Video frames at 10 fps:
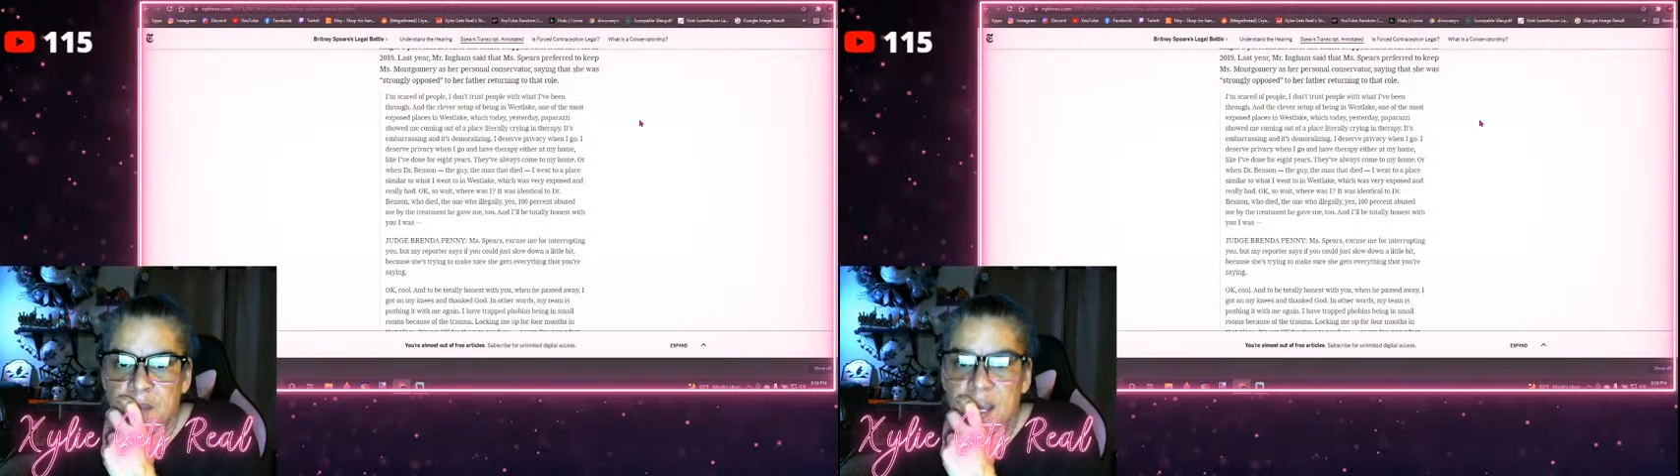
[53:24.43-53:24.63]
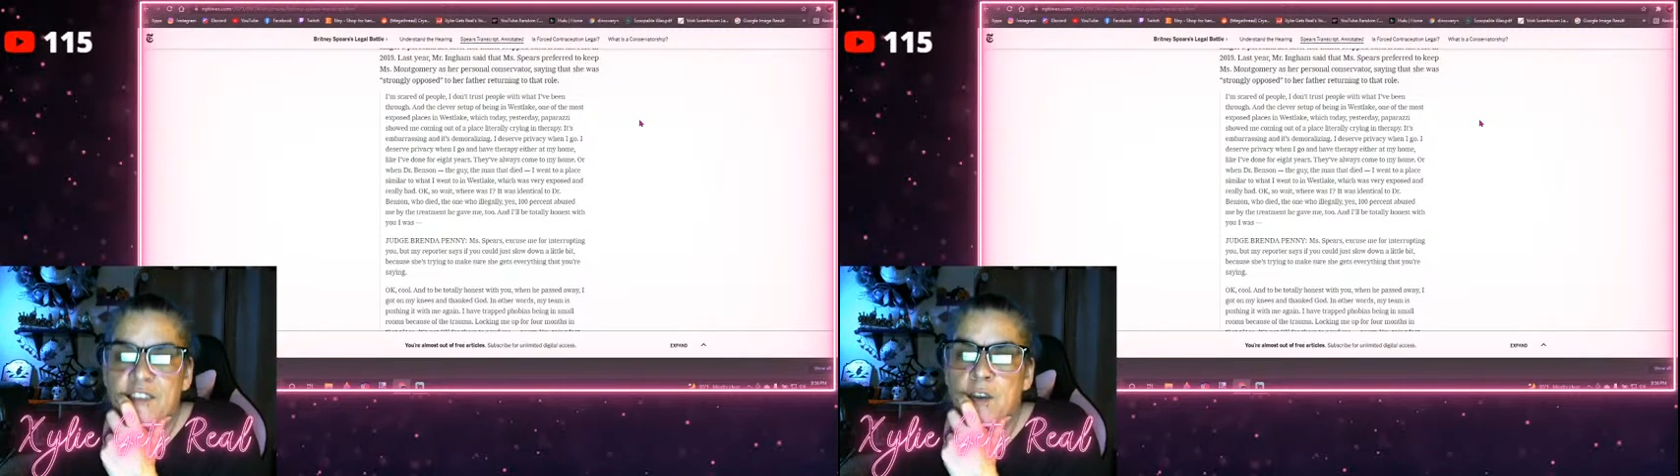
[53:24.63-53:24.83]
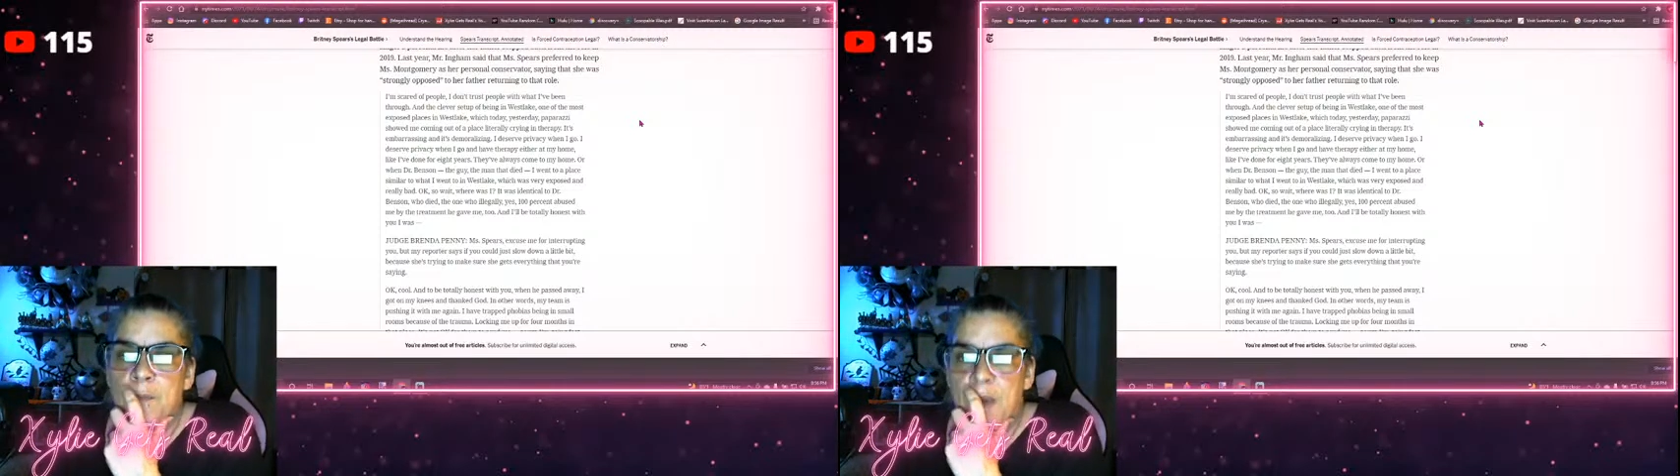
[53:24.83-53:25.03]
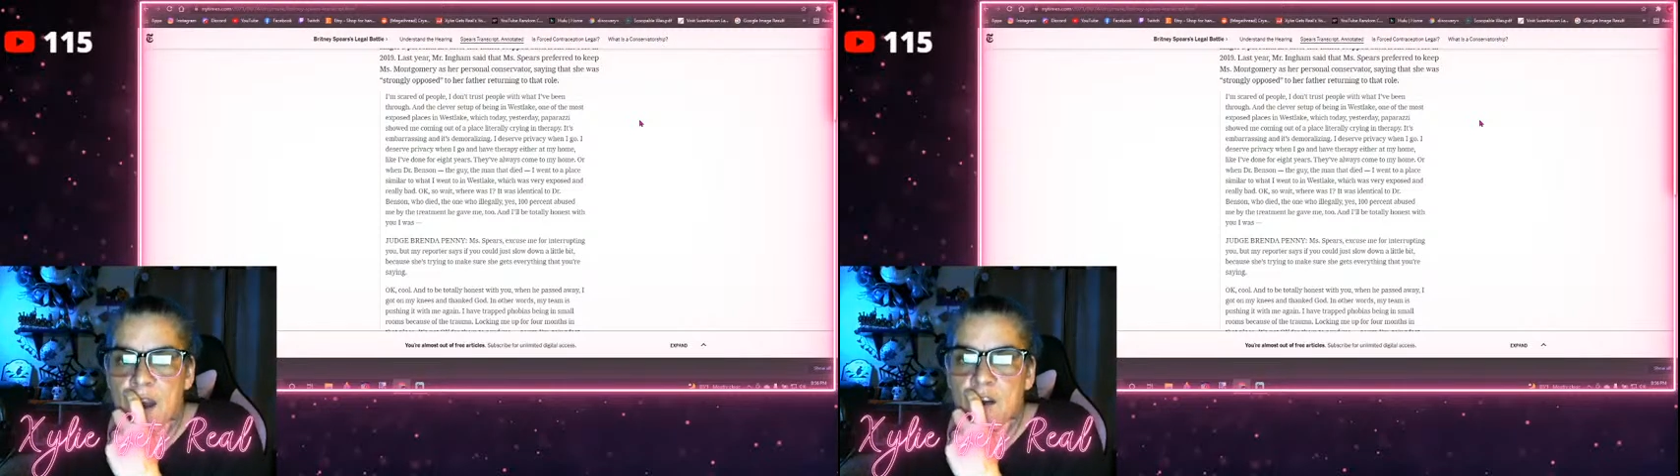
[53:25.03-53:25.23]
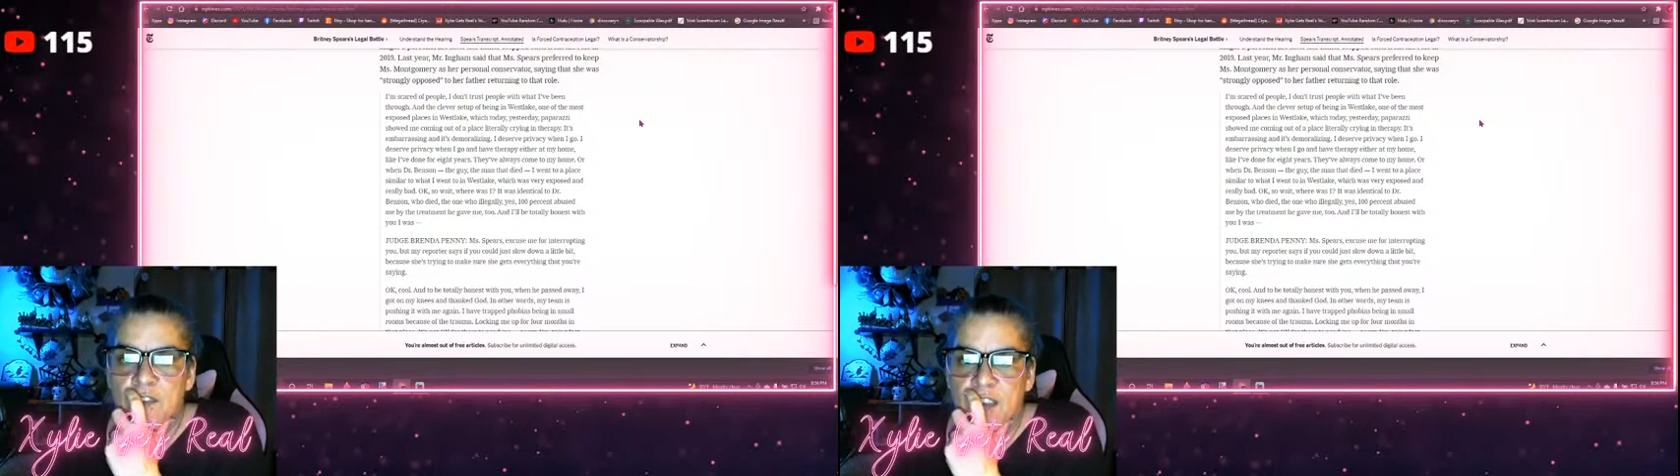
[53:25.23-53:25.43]
It's
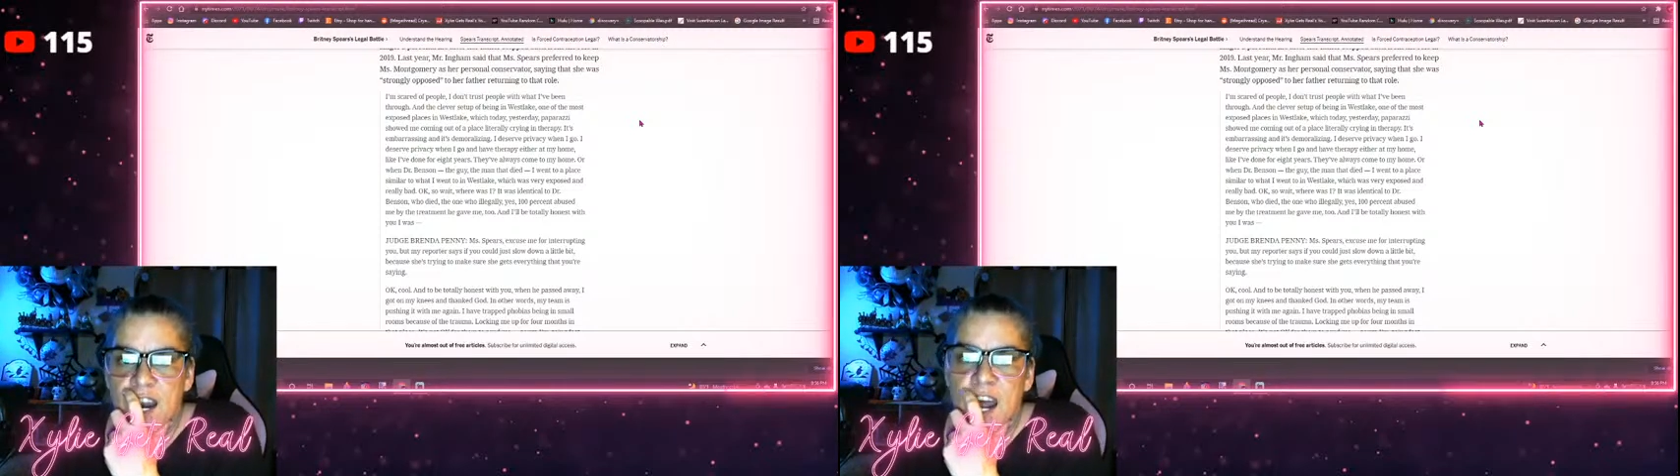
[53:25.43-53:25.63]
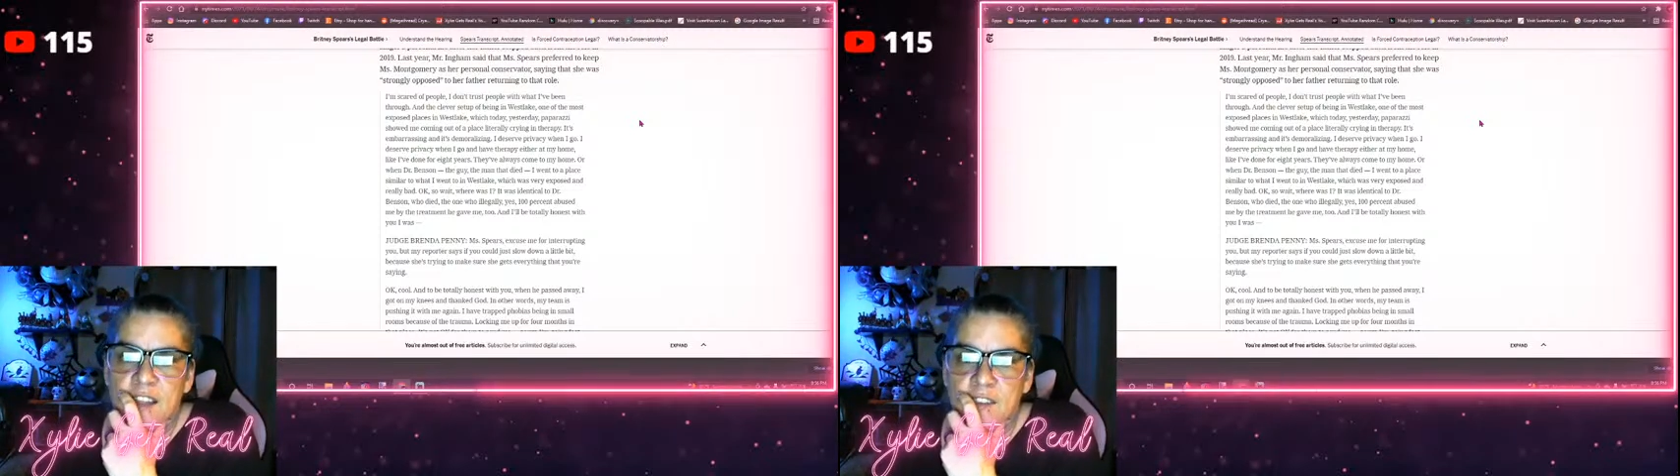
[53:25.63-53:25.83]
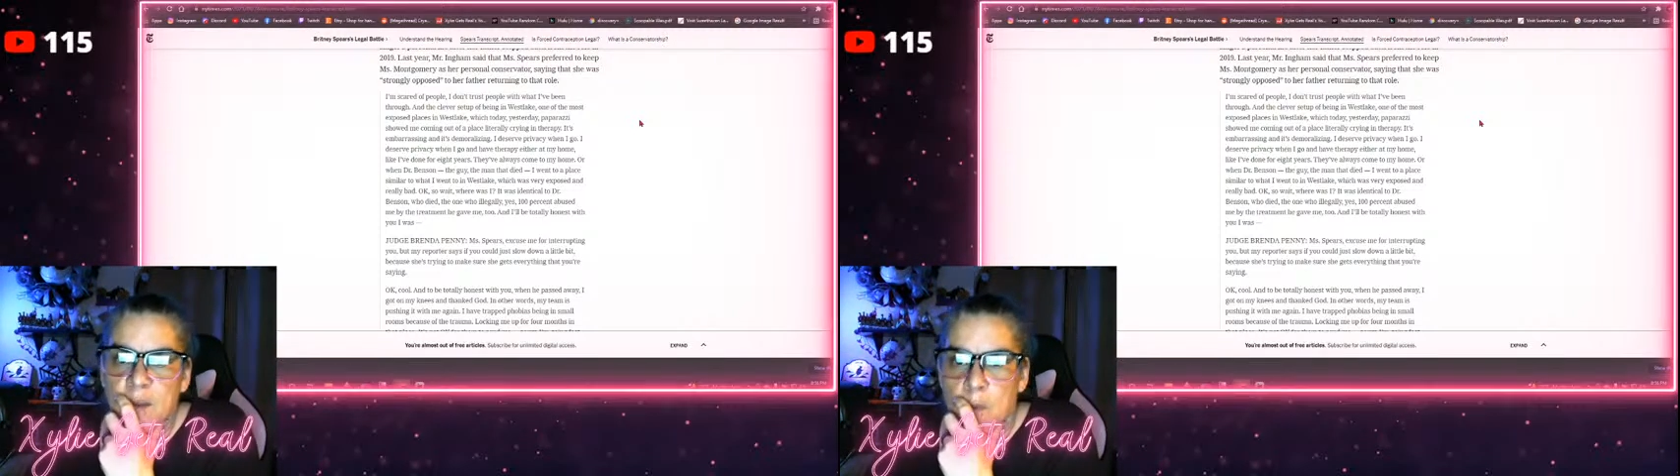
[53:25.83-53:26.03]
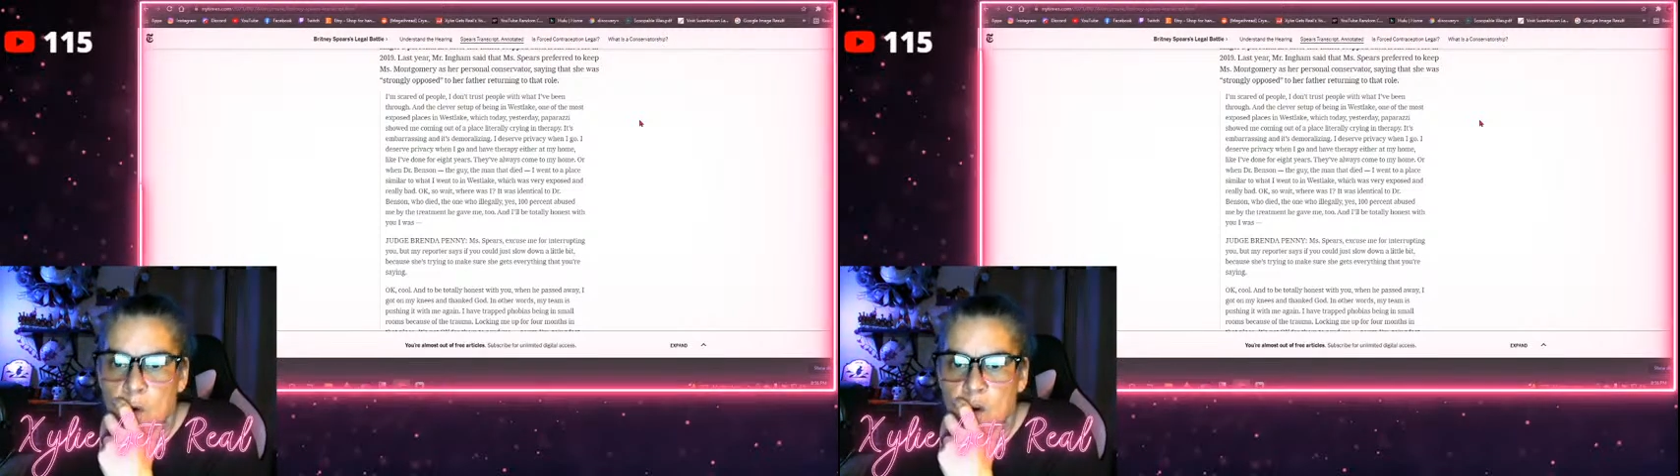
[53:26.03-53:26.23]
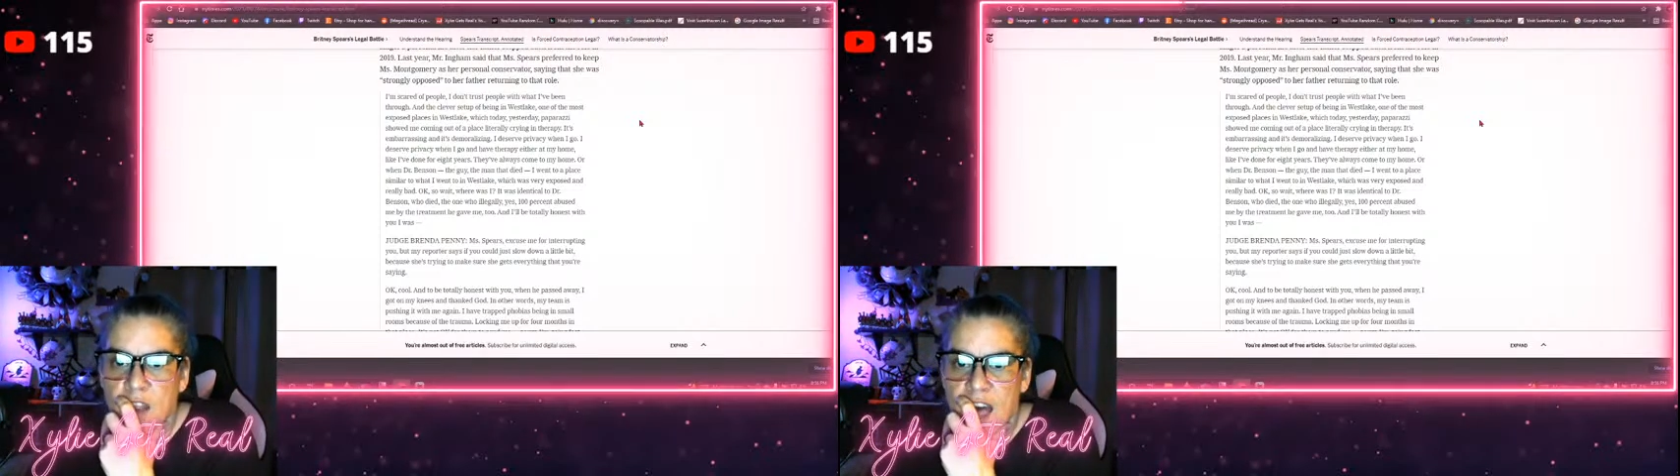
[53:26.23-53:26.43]
embarrassing and it's
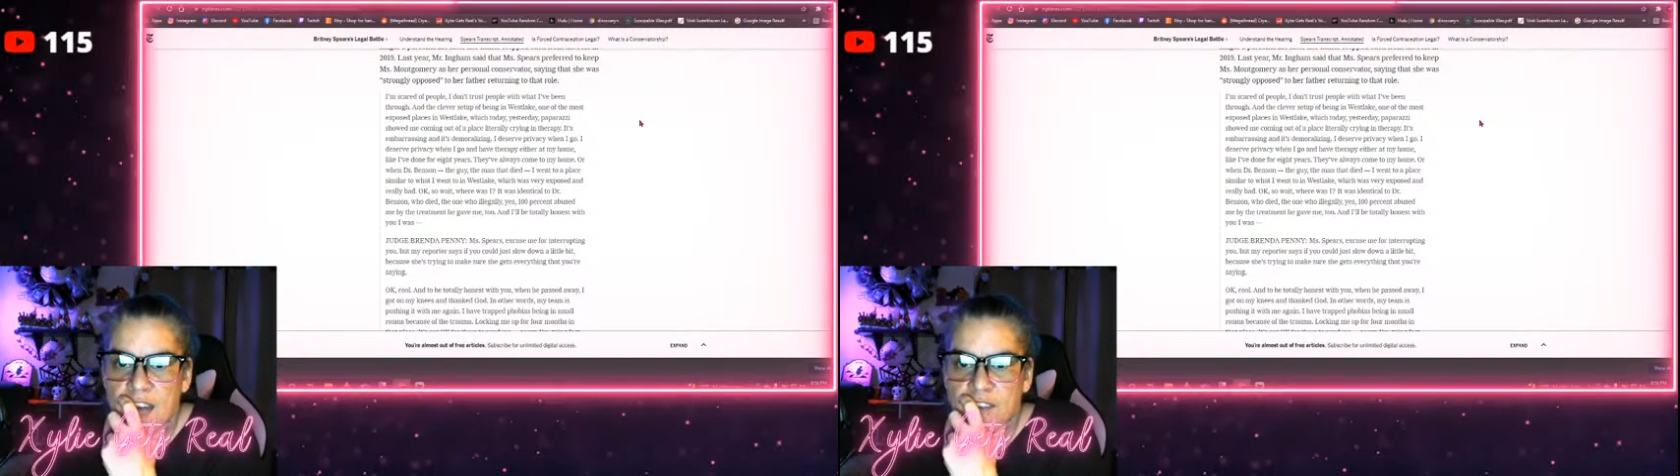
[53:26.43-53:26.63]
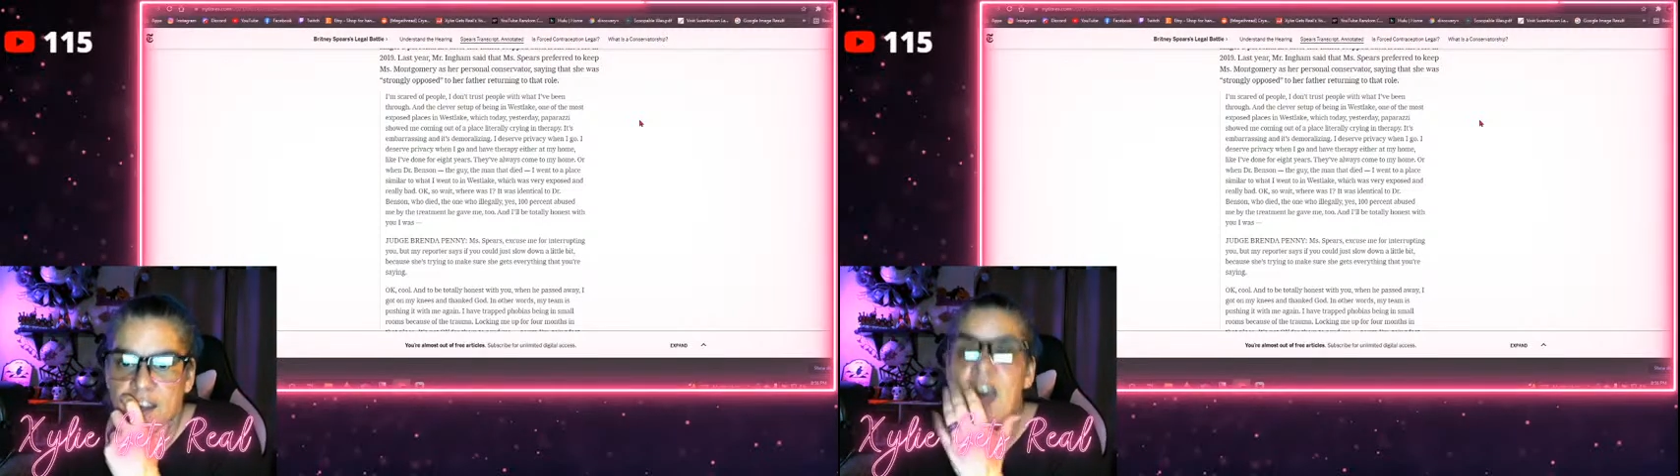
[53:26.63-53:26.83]
demoralizing.